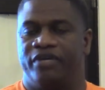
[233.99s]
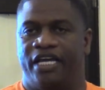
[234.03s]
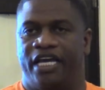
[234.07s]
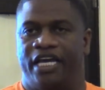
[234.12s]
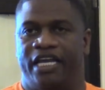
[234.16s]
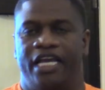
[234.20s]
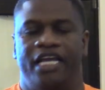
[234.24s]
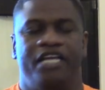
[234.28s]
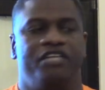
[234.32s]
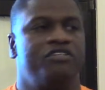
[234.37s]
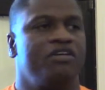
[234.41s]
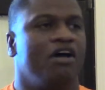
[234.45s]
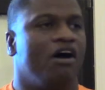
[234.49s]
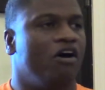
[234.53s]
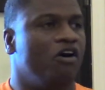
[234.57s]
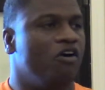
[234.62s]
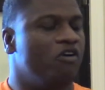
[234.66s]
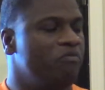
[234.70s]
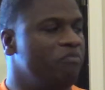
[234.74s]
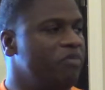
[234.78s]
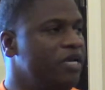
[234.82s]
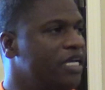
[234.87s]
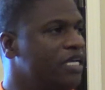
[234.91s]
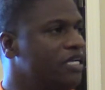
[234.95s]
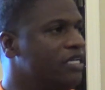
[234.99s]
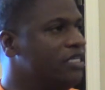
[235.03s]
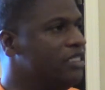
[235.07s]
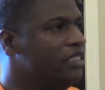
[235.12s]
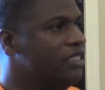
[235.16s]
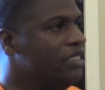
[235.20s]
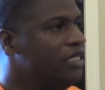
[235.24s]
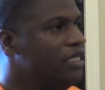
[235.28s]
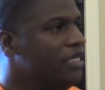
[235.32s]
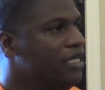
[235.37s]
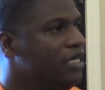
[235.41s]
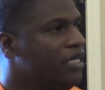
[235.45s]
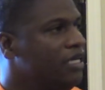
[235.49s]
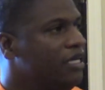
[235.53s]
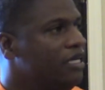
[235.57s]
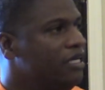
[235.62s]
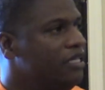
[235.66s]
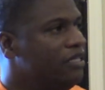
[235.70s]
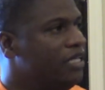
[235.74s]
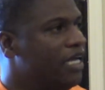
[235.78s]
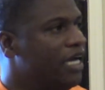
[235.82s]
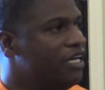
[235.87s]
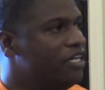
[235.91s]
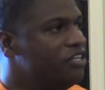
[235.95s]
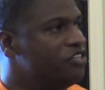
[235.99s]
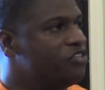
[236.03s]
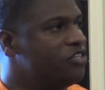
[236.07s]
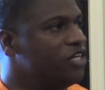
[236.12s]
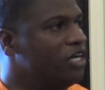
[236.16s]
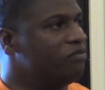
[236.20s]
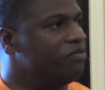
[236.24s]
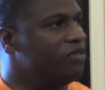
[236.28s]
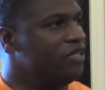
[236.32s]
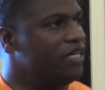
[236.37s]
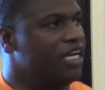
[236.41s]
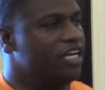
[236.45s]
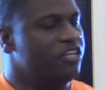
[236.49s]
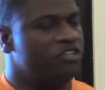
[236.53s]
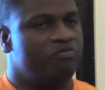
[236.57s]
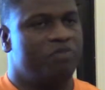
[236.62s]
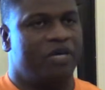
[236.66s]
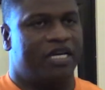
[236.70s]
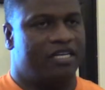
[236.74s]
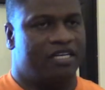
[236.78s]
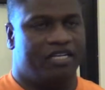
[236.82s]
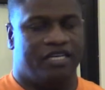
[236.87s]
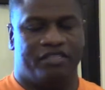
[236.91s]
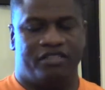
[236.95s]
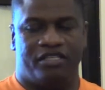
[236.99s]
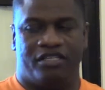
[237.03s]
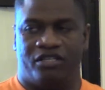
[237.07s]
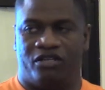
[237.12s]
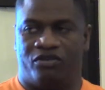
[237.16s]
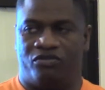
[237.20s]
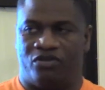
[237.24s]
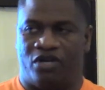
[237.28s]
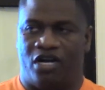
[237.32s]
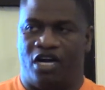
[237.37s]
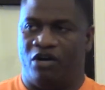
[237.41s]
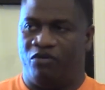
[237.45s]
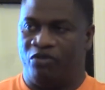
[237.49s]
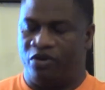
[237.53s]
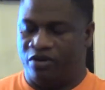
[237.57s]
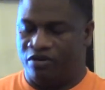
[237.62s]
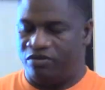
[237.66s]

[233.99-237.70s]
And he taught me that it's something that's been nothing wrong